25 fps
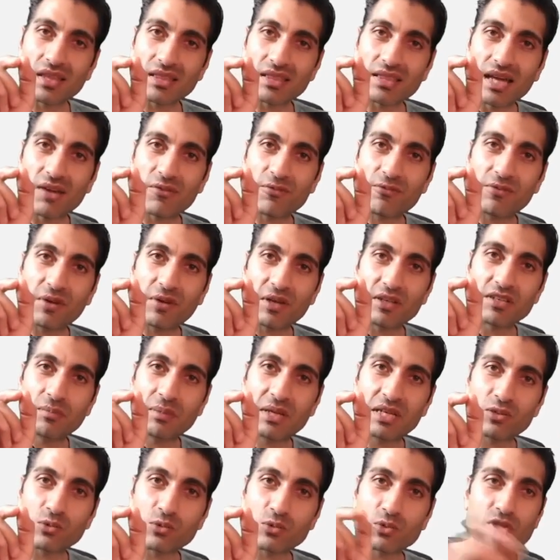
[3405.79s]
that
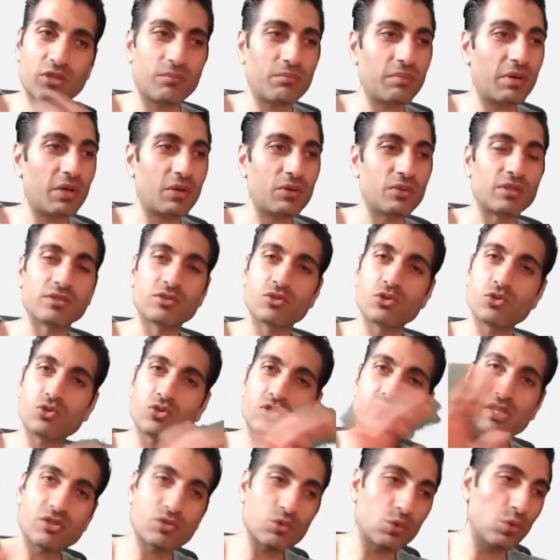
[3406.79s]
fundamentals component, do you
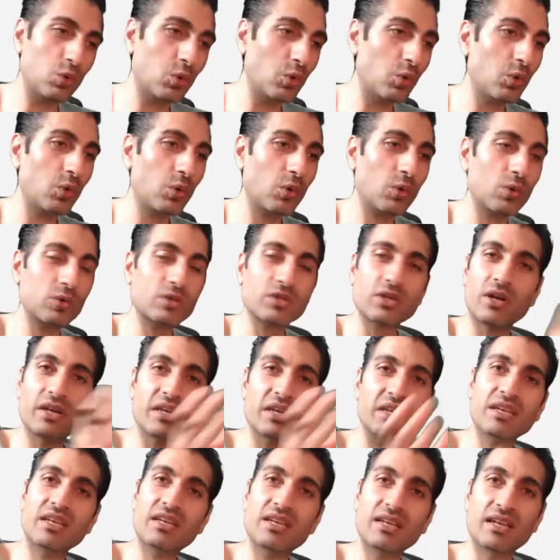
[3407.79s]
see it's all
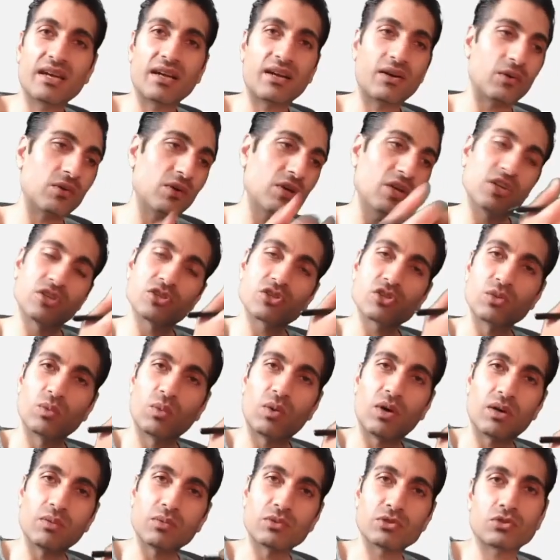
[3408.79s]
tying in now to
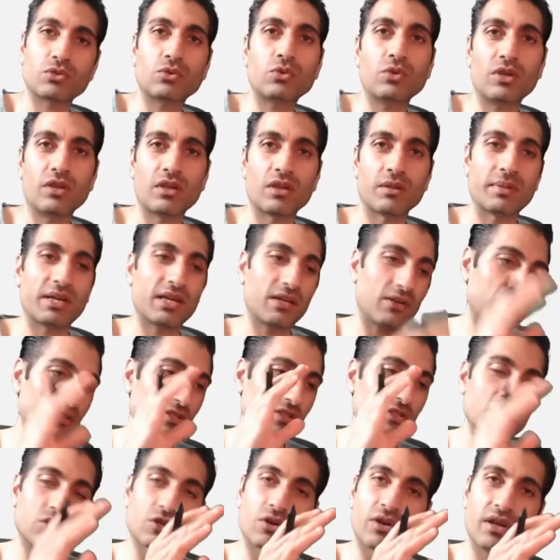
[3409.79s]
what I was talking about on
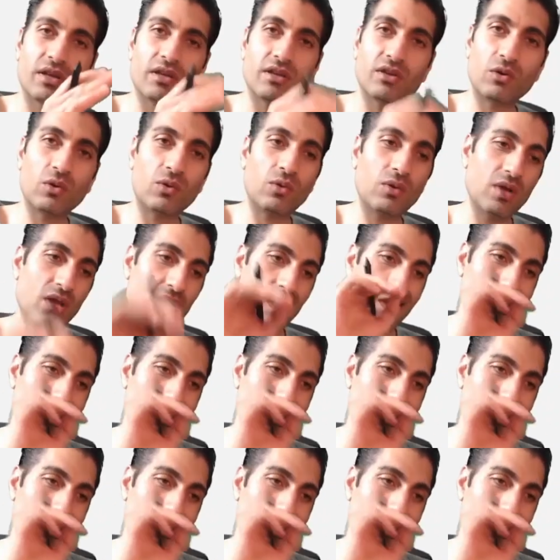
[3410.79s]
the triangle,